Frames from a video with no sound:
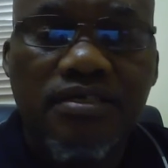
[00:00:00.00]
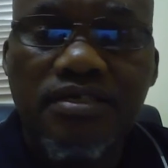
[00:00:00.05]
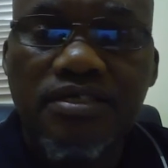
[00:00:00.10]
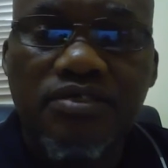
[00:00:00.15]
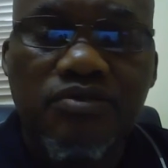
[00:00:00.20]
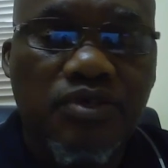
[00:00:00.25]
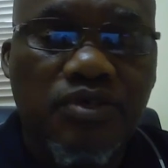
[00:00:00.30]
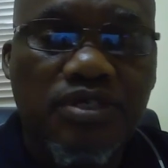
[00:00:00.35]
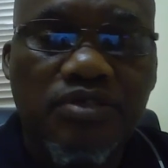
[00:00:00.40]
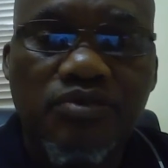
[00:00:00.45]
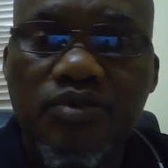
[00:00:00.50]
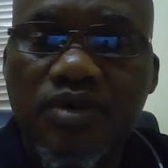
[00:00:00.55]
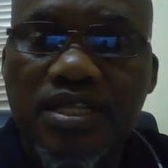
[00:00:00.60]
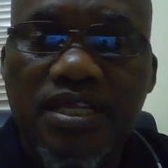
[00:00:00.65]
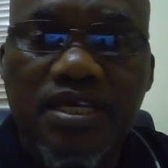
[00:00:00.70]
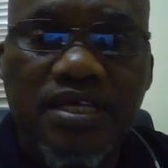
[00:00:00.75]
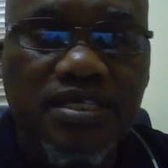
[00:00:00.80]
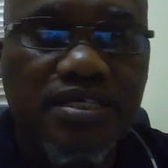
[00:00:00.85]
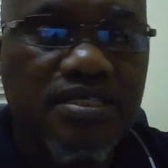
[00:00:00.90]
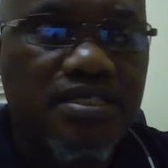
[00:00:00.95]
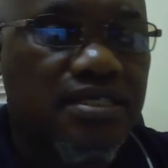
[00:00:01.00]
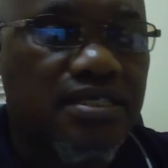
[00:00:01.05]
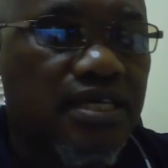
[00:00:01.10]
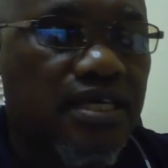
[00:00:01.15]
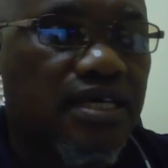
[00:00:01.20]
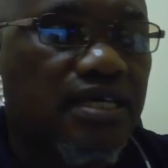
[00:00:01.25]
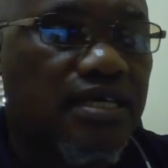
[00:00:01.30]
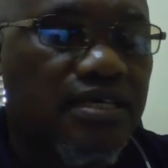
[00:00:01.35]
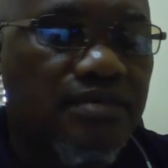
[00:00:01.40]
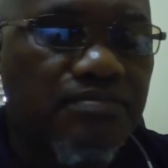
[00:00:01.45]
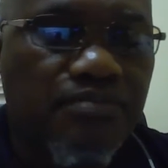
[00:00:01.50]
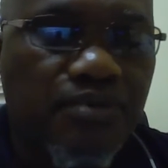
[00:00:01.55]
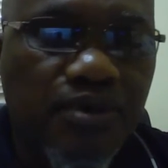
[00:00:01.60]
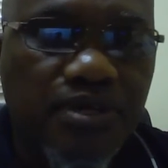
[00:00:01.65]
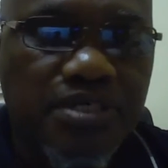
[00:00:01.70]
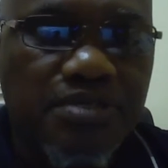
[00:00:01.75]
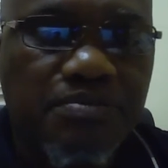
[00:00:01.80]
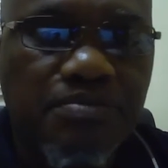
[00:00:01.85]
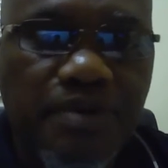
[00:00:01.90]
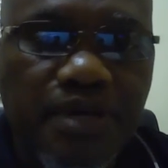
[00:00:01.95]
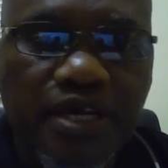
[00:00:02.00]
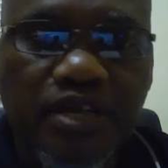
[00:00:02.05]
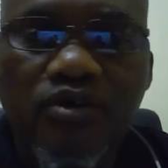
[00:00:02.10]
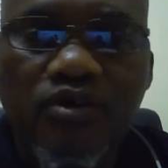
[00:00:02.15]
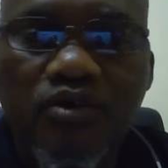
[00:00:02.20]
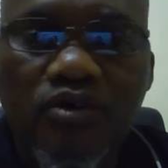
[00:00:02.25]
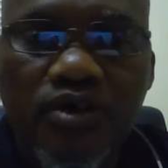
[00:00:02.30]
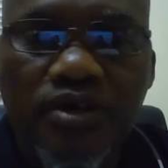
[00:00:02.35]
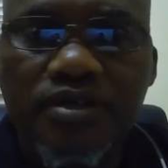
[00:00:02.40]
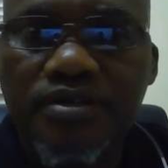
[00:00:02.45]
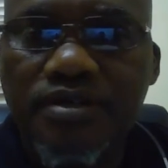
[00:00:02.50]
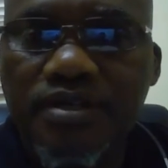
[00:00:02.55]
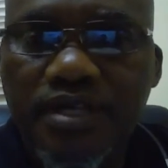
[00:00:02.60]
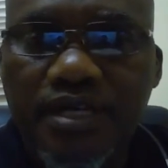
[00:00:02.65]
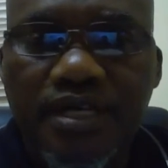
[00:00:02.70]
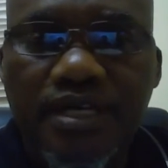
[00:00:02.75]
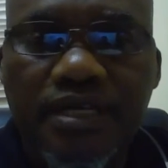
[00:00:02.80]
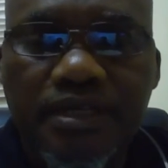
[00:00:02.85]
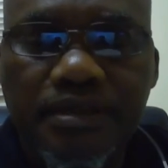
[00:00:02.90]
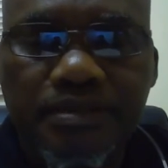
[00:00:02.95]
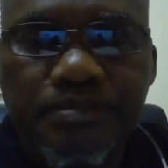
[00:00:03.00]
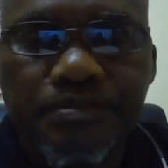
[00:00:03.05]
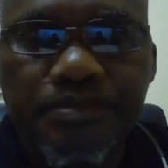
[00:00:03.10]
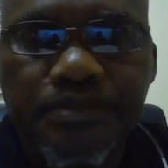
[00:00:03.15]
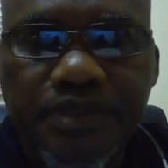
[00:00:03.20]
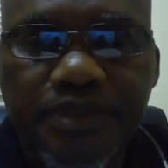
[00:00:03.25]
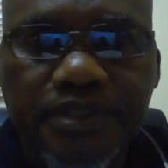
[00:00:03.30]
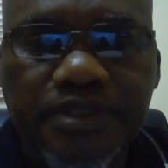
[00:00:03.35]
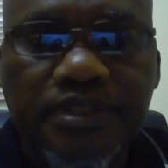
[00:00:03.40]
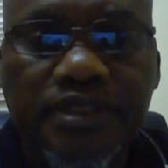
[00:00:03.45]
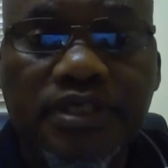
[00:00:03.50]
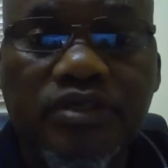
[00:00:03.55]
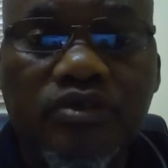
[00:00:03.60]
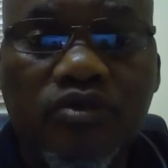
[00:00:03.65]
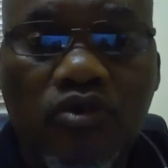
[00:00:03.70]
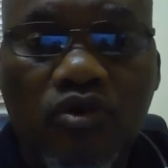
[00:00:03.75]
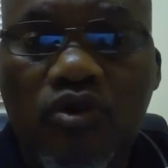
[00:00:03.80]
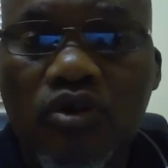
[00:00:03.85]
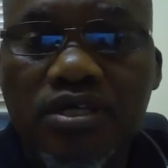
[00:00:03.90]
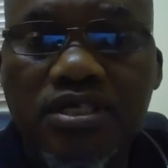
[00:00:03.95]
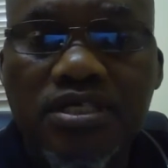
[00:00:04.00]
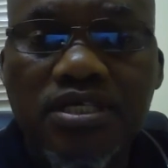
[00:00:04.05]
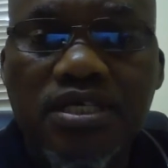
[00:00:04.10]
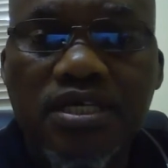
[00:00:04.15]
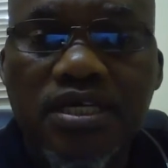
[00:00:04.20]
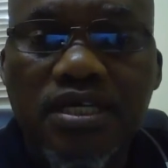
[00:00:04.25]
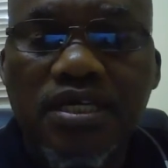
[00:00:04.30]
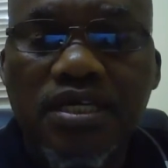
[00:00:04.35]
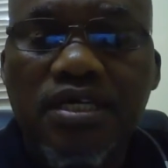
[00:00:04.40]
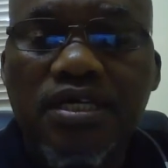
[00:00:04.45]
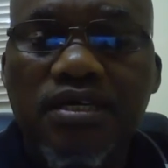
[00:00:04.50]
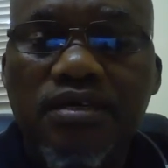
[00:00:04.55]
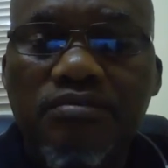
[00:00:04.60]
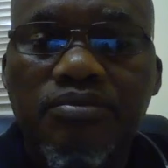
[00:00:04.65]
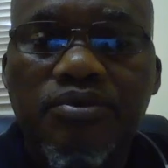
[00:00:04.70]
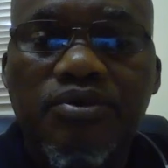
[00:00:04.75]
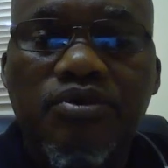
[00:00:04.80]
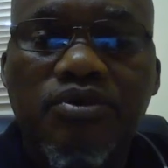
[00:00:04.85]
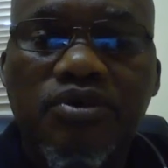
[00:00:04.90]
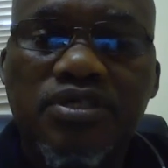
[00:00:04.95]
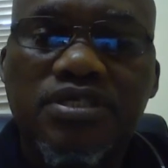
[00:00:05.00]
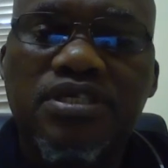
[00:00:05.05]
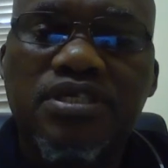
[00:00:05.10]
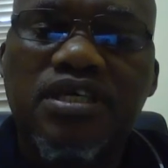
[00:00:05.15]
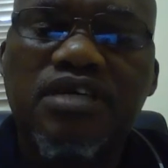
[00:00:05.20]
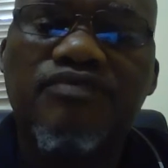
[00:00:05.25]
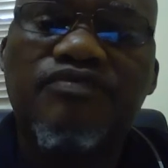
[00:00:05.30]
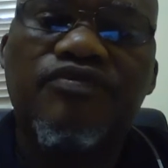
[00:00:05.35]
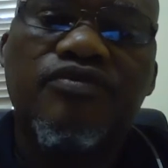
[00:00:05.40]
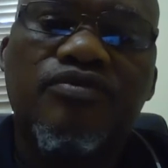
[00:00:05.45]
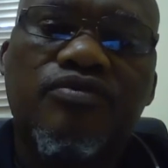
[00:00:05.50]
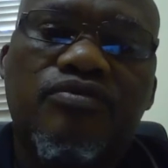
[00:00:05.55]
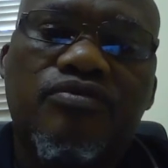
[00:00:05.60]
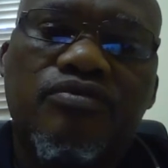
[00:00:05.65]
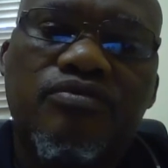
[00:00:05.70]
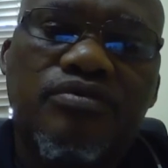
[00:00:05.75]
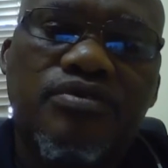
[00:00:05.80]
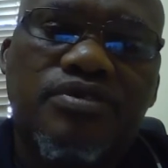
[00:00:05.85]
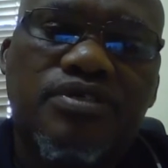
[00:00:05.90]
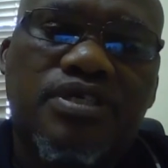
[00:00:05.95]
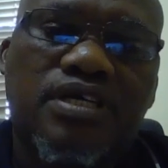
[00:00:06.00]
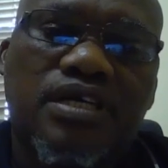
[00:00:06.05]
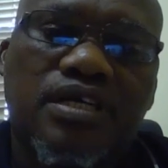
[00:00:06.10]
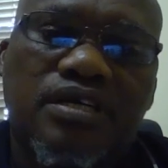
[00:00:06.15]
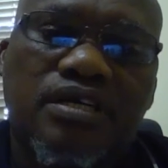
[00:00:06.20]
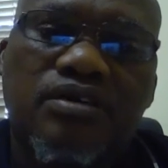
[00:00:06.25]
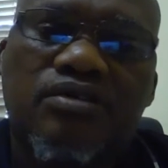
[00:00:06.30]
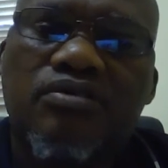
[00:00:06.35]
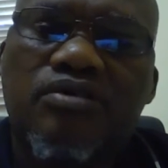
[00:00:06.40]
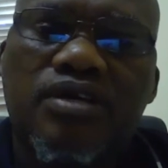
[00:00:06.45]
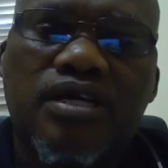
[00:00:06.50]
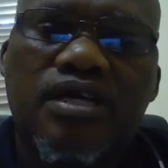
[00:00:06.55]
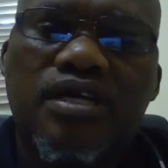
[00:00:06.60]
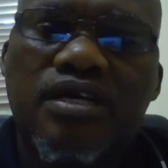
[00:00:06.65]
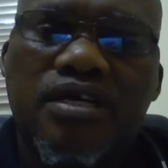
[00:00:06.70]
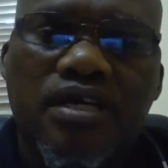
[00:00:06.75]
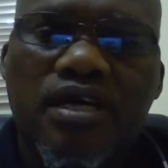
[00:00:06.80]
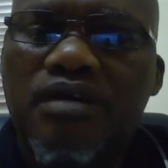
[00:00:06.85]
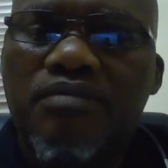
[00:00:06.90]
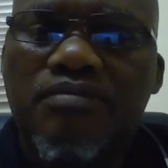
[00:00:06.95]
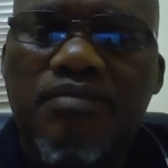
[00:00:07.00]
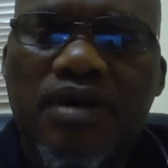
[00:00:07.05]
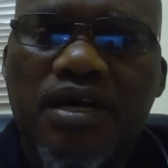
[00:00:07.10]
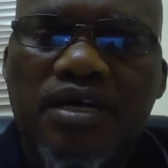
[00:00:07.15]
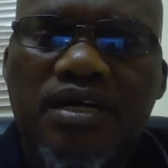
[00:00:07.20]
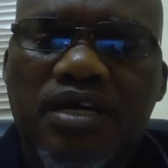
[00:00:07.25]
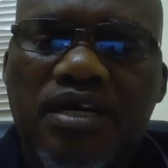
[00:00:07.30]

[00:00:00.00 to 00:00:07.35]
it's whether it's in police bail or in court. Because if you say, okay, I